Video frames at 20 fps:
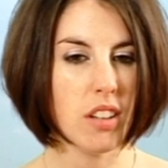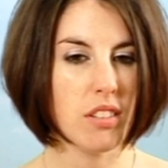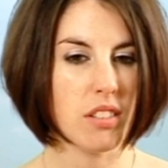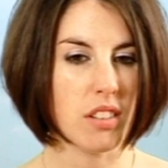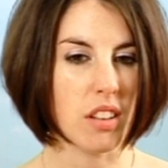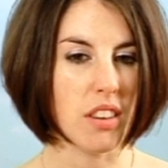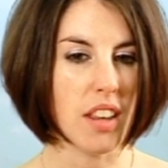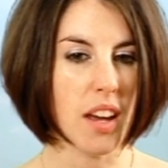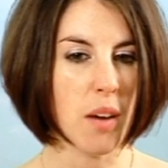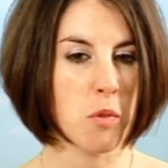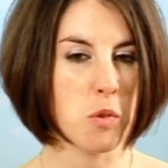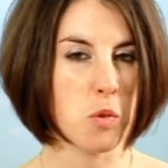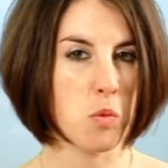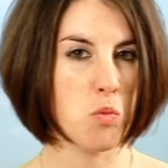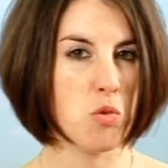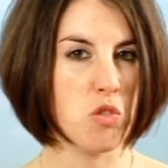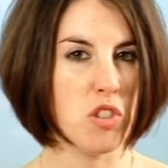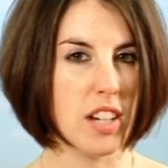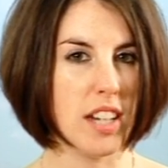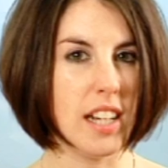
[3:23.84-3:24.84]
So that
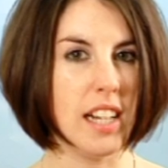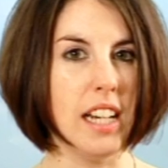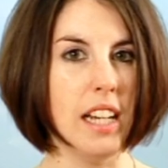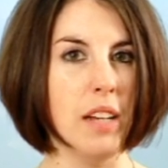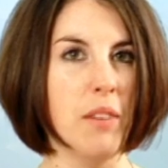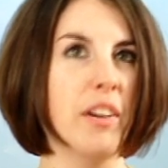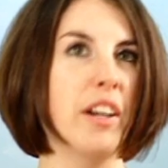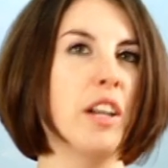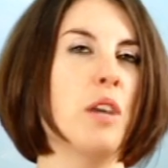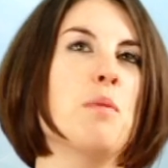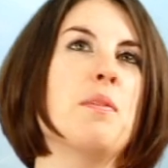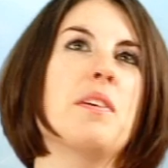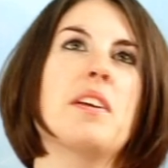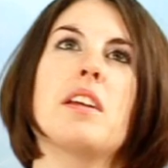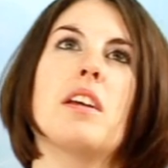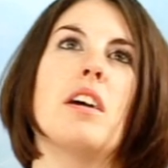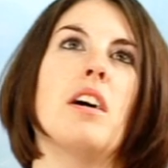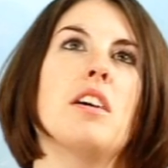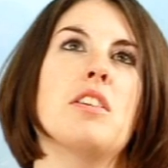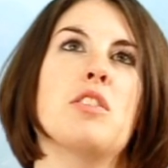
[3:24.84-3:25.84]
was really when
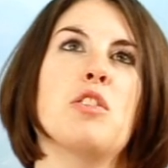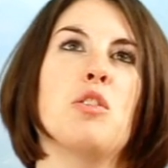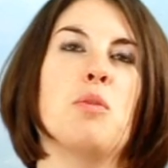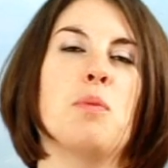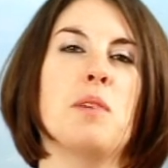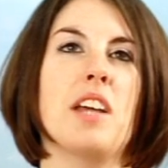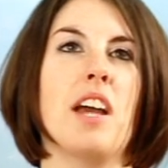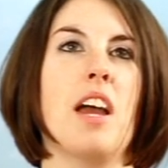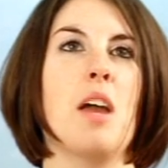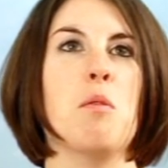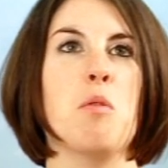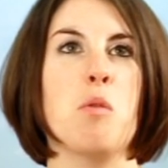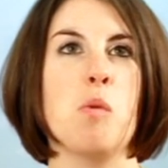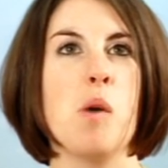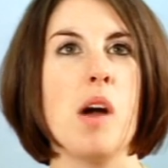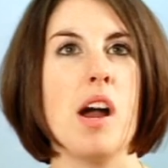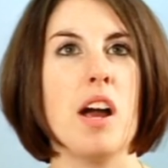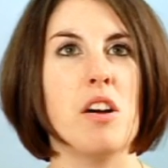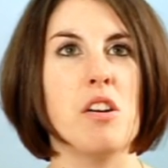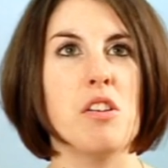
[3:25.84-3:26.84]
I sort of became
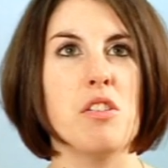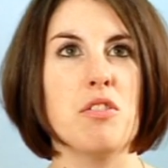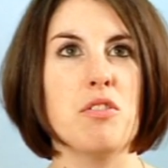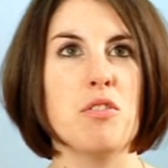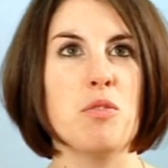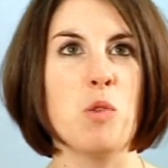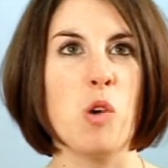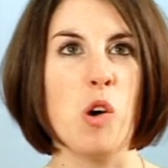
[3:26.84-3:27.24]
aware of